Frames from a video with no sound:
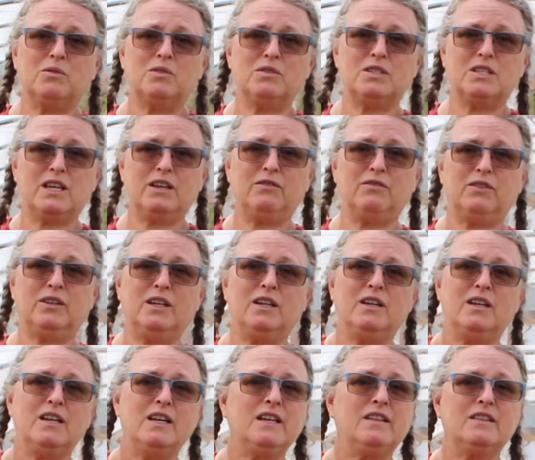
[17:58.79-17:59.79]
safely
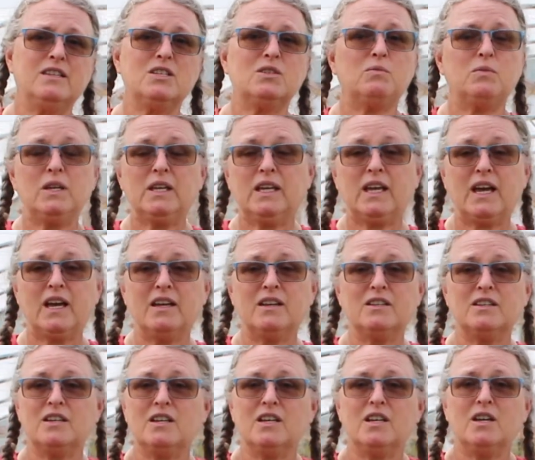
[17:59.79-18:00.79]
this
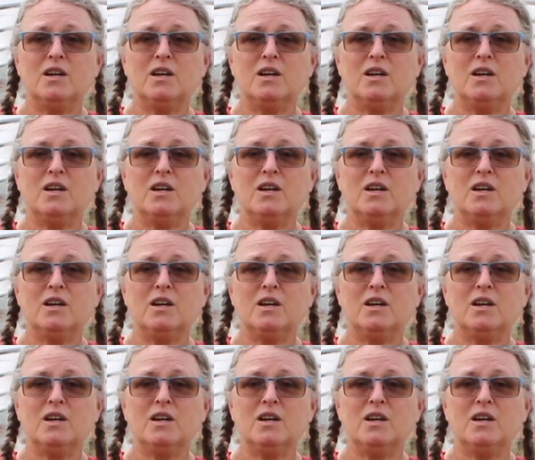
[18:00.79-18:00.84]
weekend,